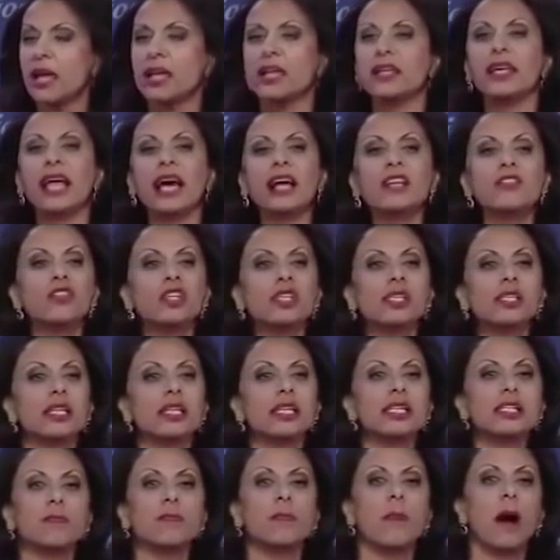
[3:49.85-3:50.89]
Najis
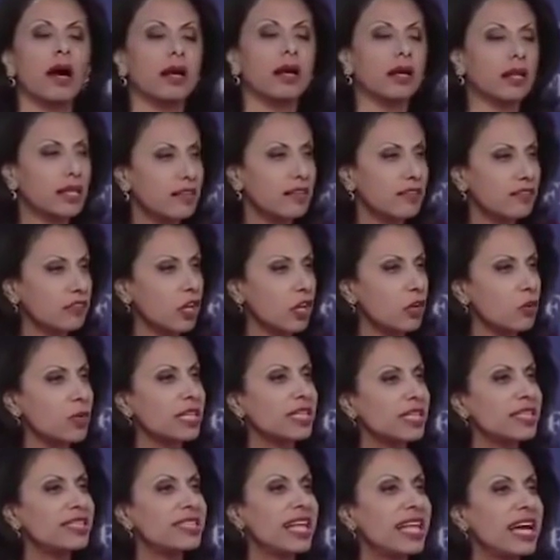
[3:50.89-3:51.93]
is bodily
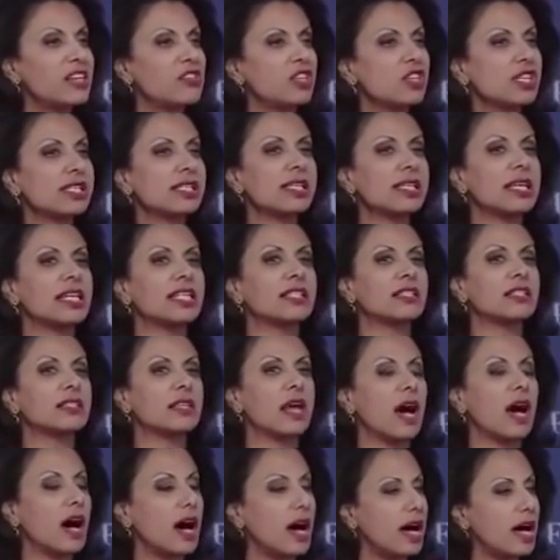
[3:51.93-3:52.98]
fluid. Najis
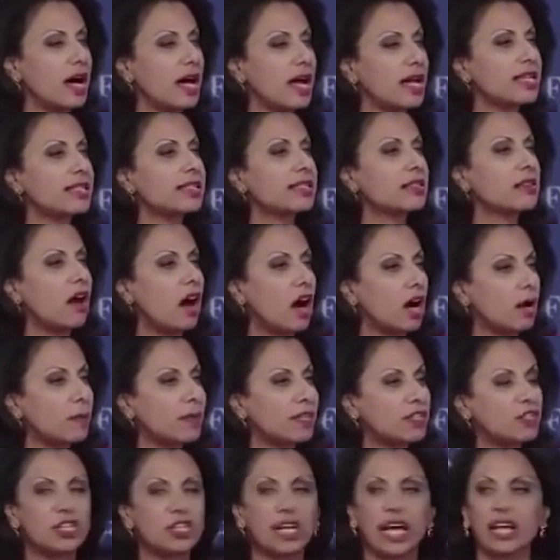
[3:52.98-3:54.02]
is
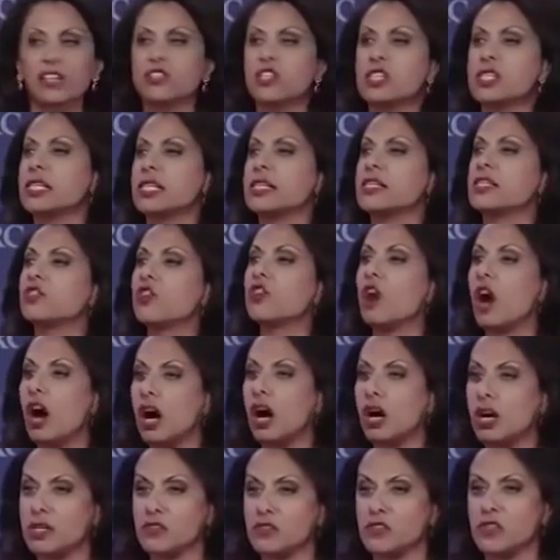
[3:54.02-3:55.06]
garbage. Najis is
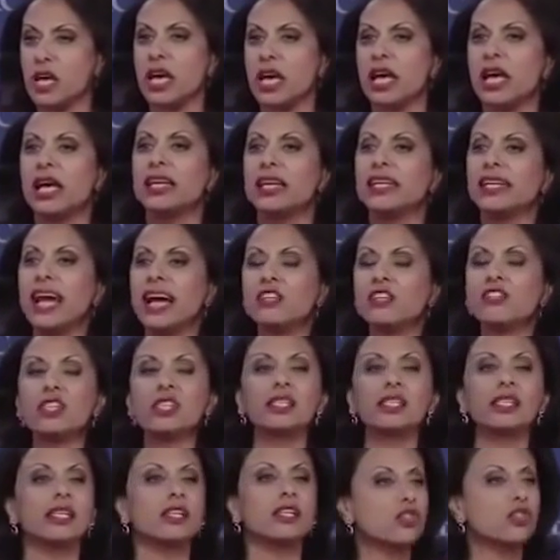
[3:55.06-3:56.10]
dogs.
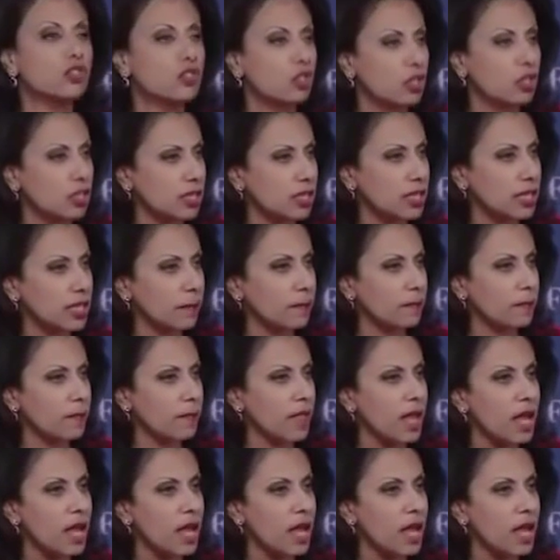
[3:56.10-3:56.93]
Najis is dirty.